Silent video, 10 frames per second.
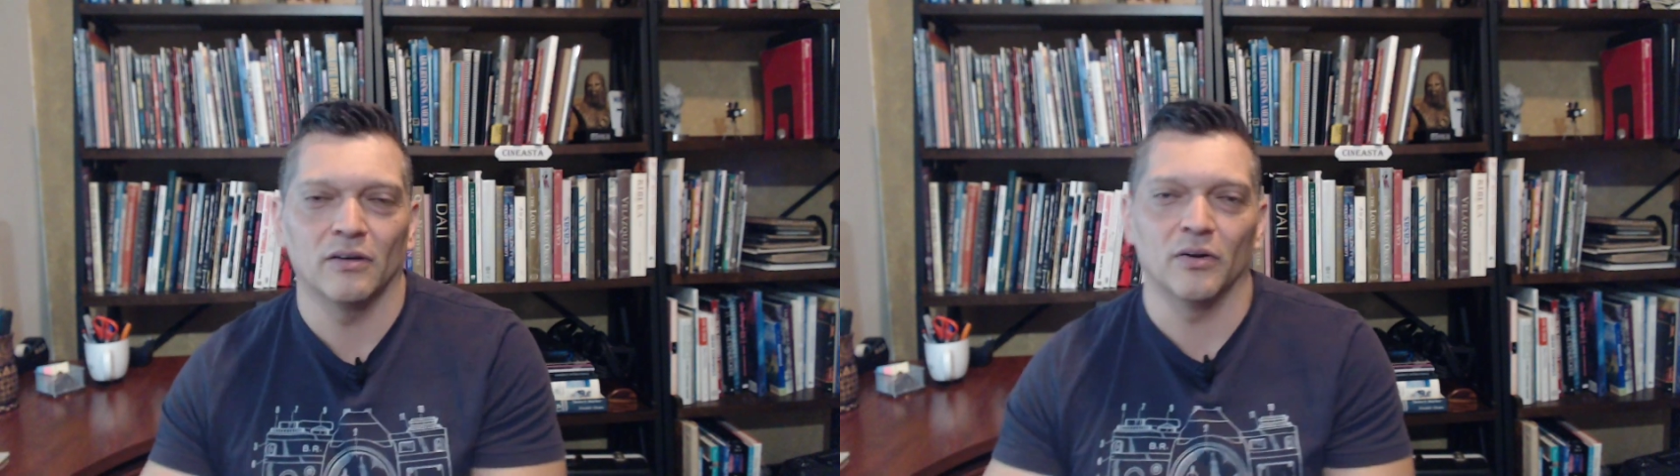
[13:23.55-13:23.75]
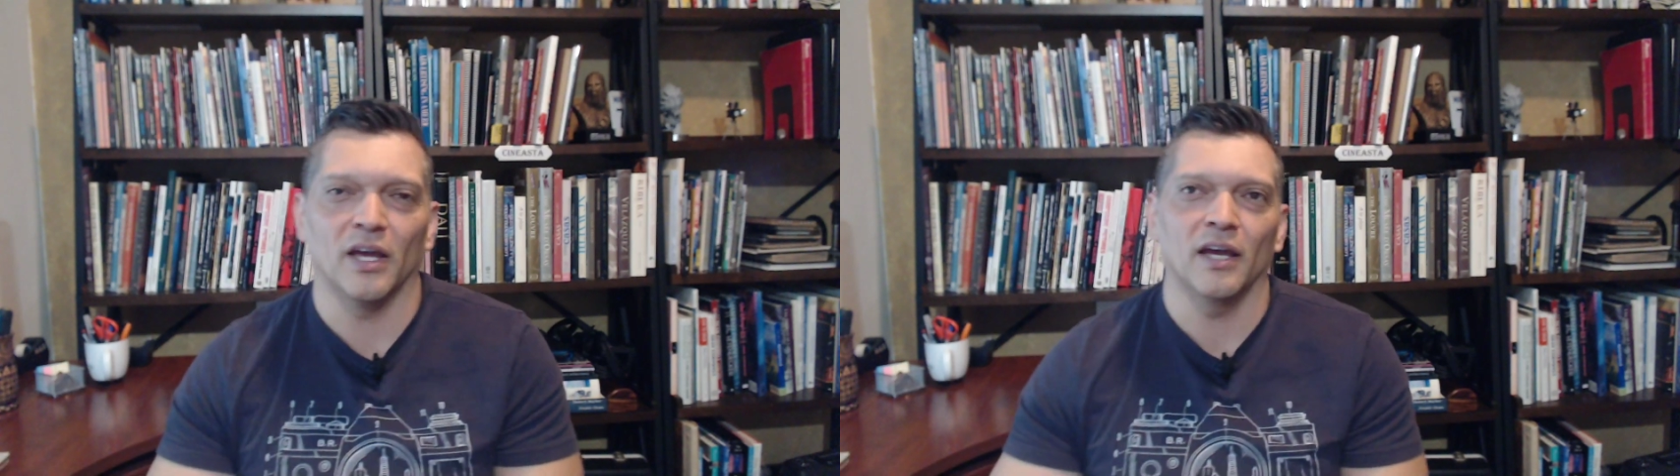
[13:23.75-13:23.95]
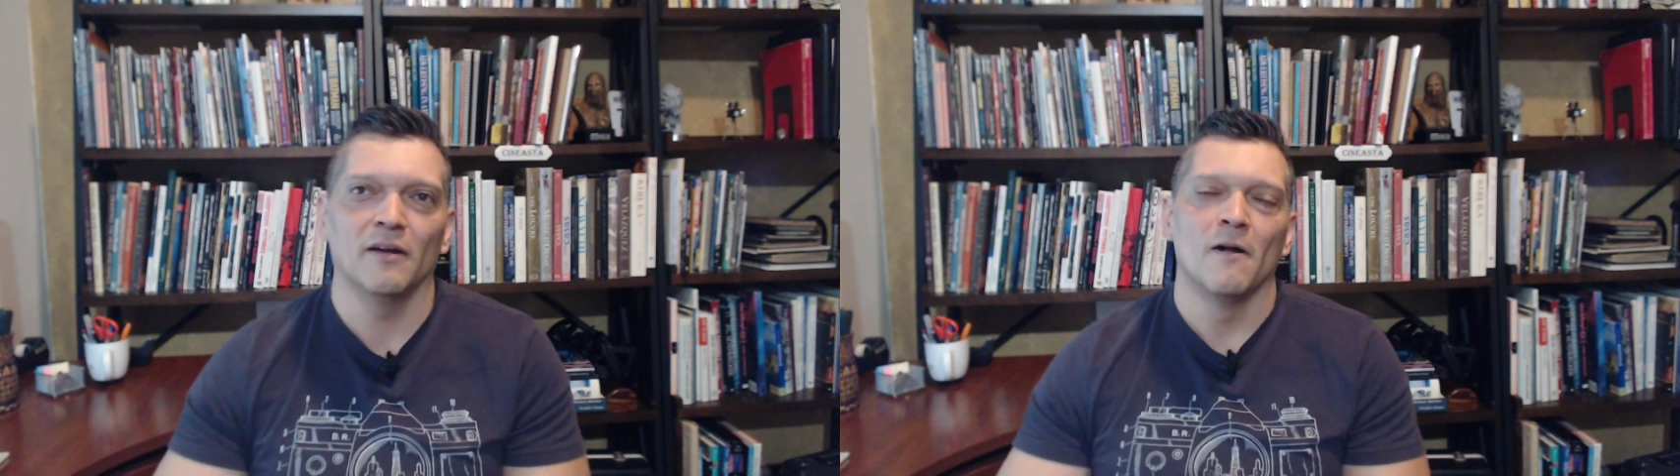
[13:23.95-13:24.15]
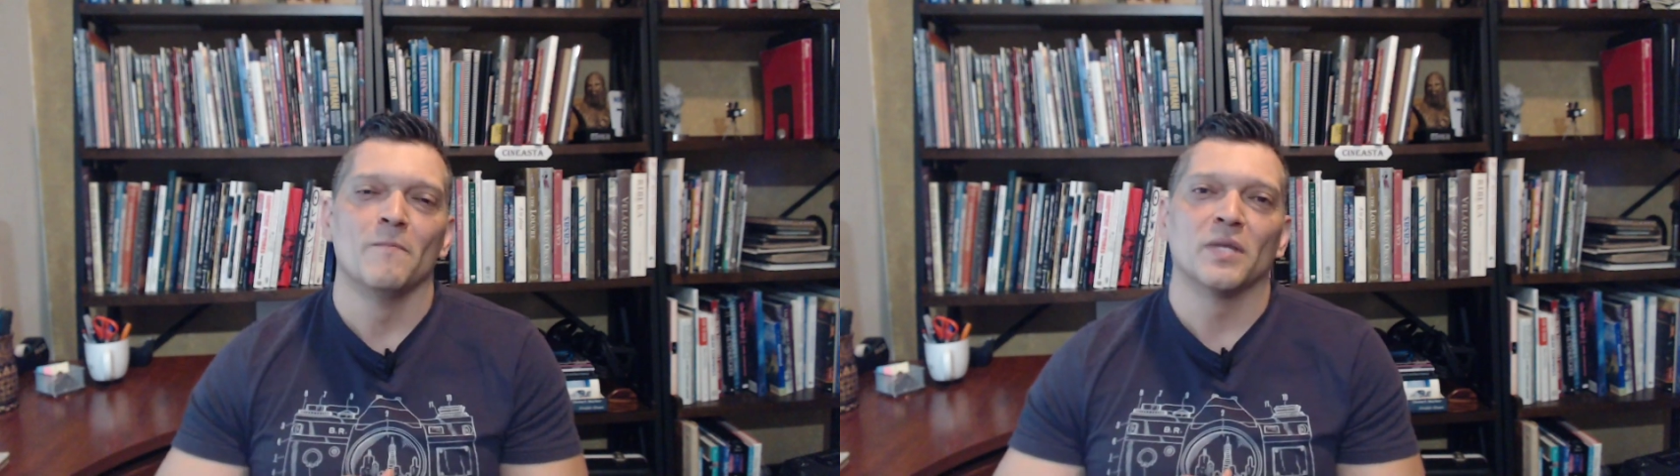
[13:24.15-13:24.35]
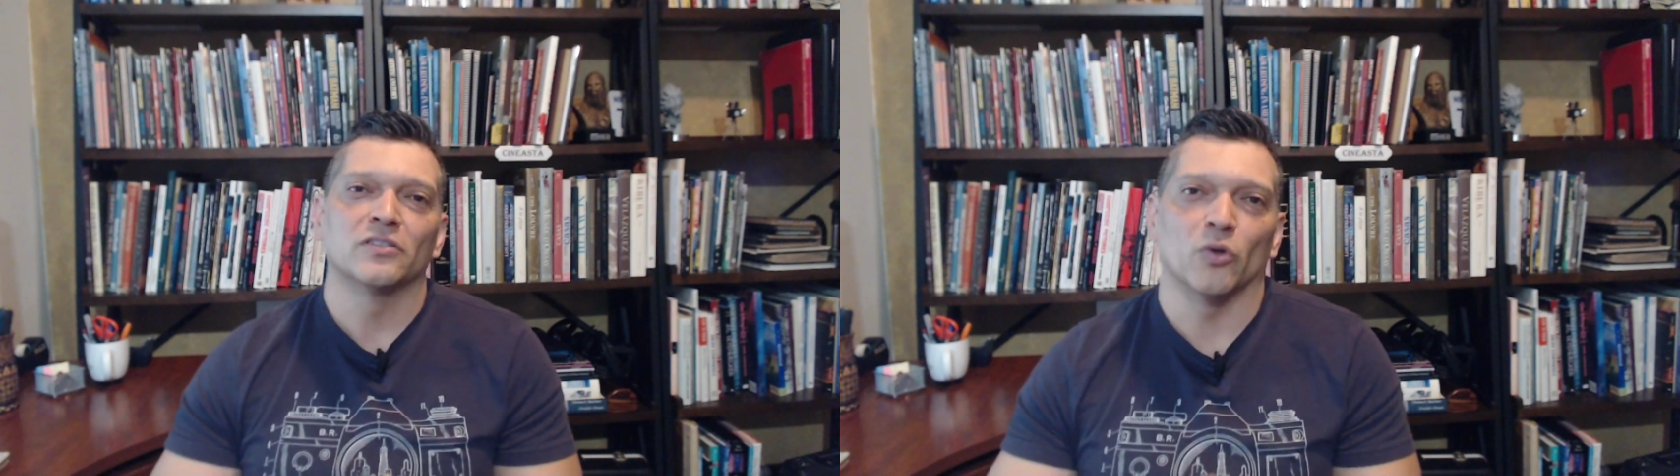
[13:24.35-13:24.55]
Okay,
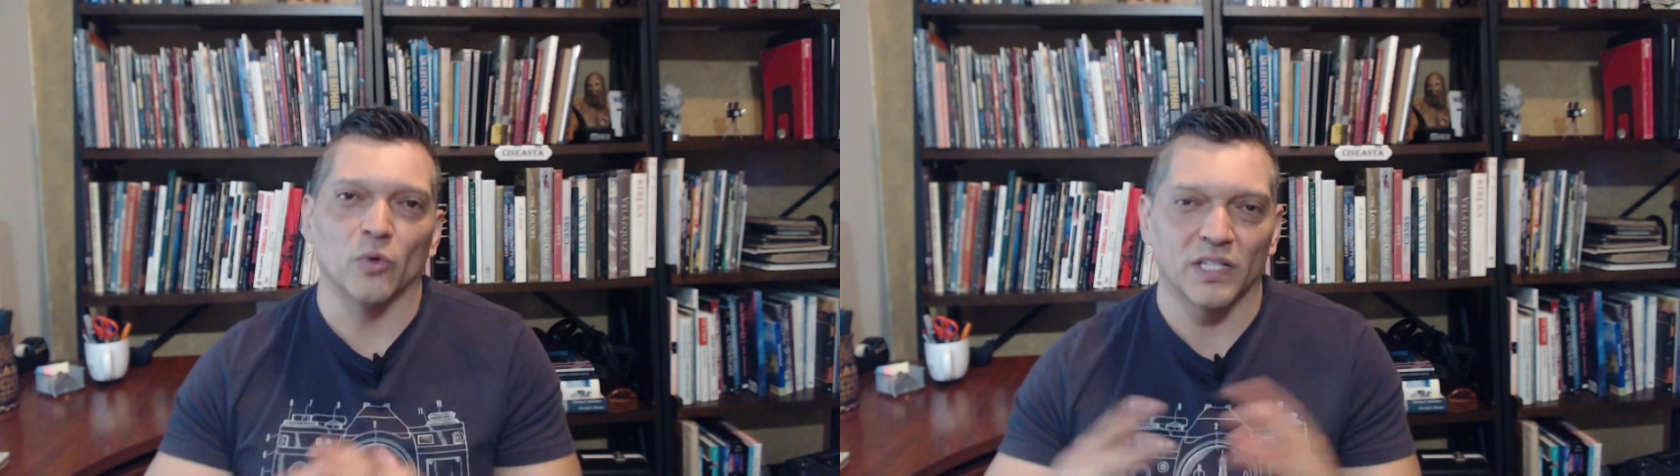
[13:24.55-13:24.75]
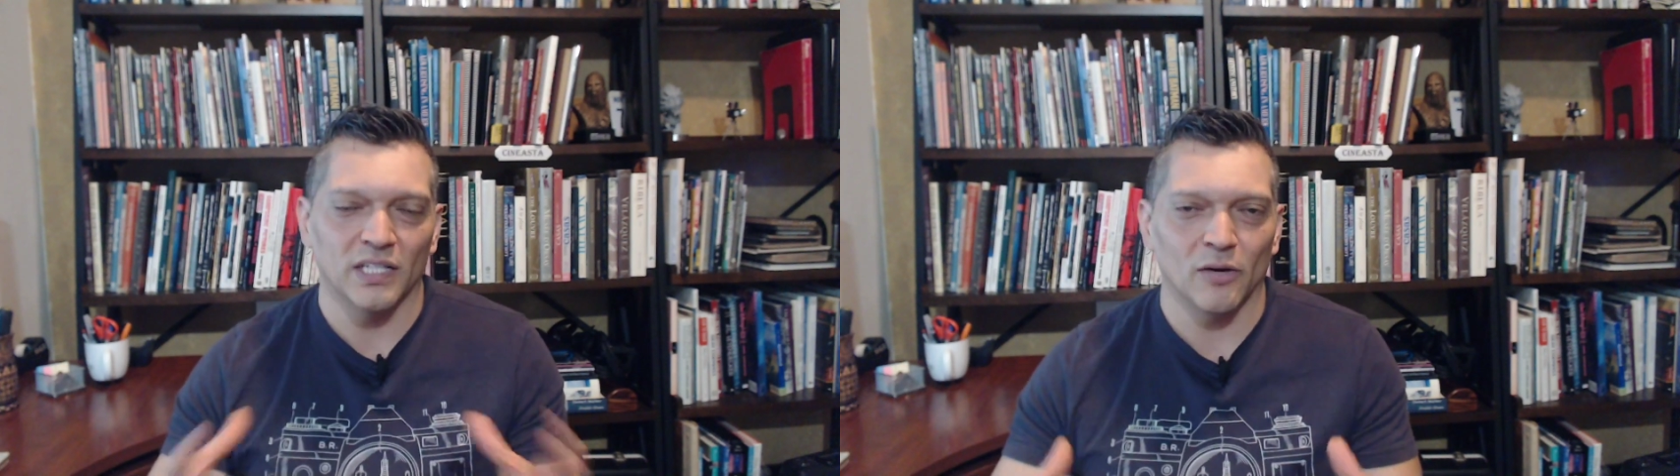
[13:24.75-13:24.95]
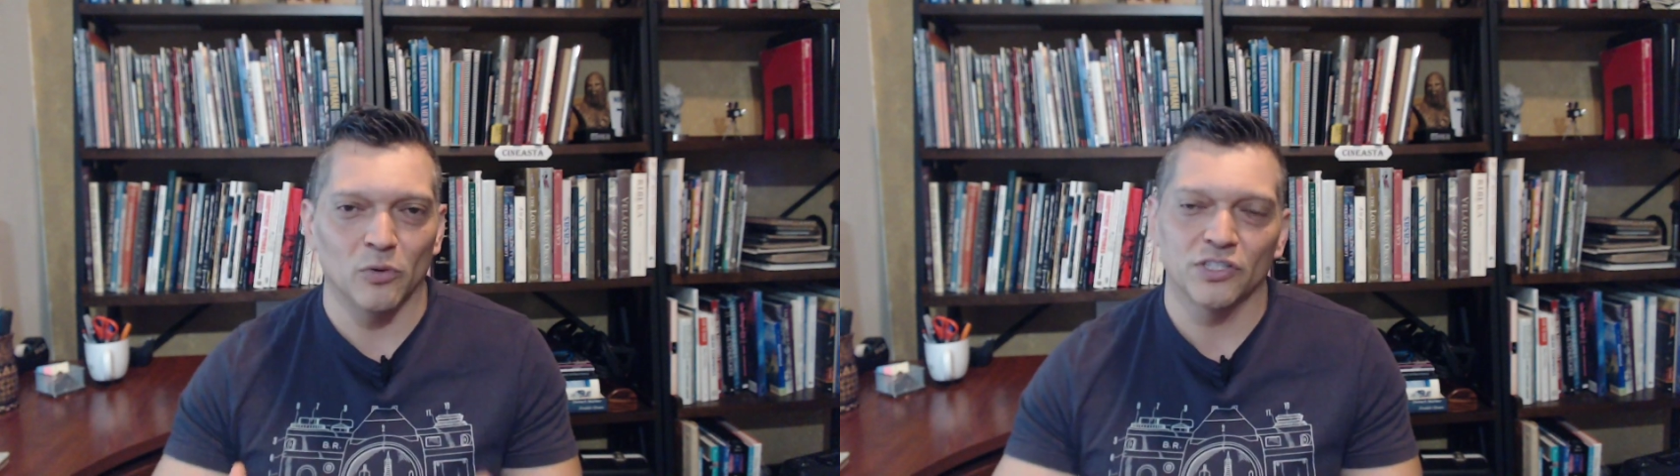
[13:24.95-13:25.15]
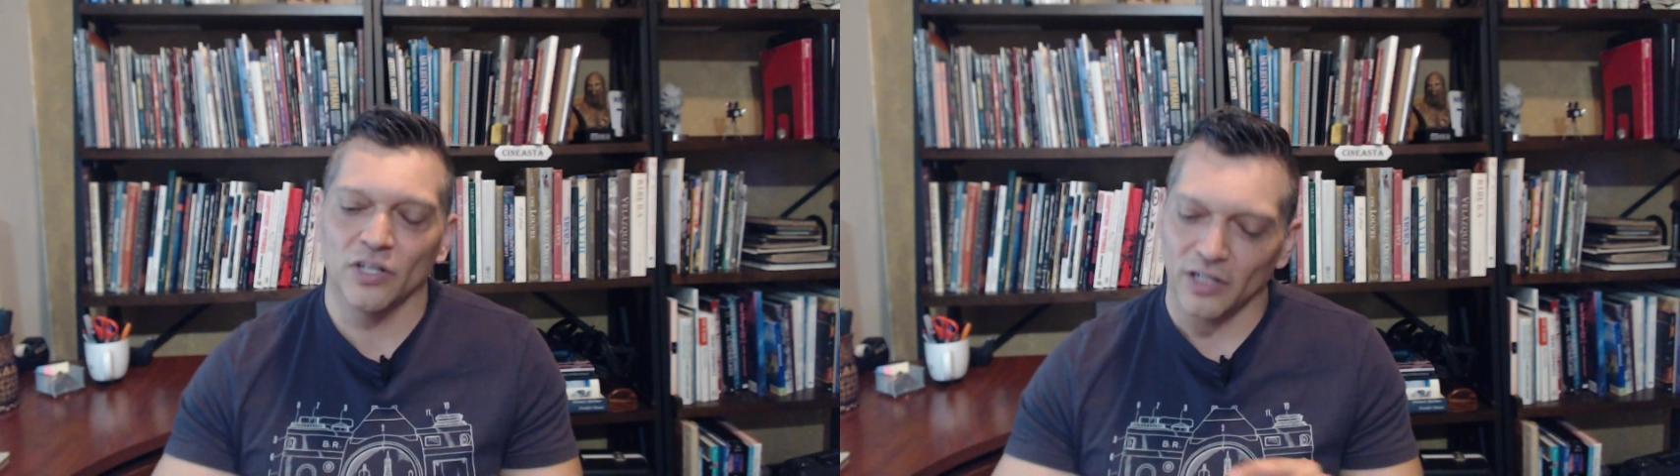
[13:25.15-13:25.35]
so within that one shot,